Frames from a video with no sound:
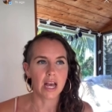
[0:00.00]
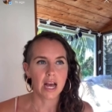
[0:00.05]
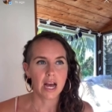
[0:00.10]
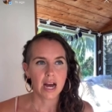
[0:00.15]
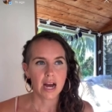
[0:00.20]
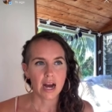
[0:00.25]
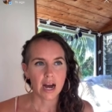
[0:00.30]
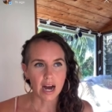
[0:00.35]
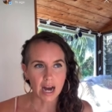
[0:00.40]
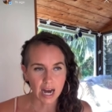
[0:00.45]

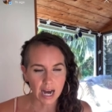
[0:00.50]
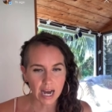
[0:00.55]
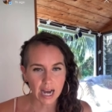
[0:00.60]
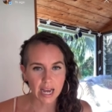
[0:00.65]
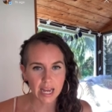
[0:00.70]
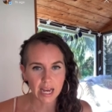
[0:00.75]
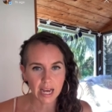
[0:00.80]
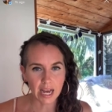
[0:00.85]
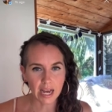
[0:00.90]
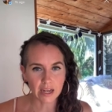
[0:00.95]
I
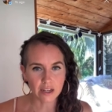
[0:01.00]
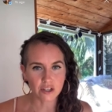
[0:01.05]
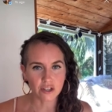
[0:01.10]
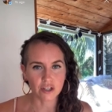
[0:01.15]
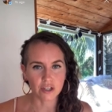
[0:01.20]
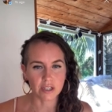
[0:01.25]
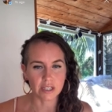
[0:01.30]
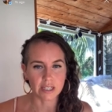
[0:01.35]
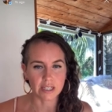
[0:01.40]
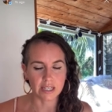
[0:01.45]

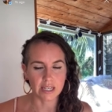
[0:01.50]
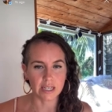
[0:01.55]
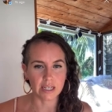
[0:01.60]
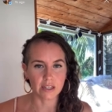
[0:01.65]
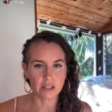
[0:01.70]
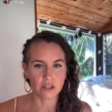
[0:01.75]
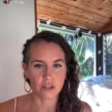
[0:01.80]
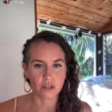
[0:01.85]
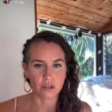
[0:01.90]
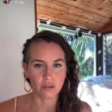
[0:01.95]
actually get
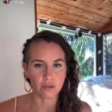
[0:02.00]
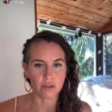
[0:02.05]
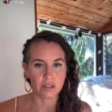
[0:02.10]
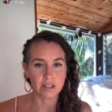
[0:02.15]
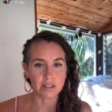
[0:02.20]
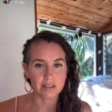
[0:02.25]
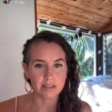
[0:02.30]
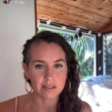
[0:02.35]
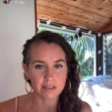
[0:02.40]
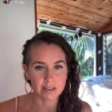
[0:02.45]
to
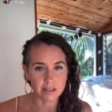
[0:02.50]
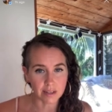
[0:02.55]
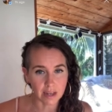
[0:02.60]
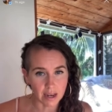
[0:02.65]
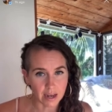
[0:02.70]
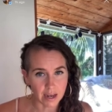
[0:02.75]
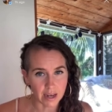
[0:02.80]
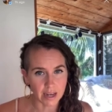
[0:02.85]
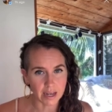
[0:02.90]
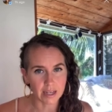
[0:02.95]

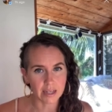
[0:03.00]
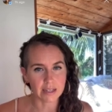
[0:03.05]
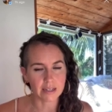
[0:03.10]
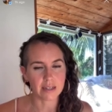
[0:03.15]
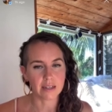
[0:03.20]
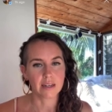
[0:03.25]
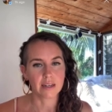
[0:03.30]
decide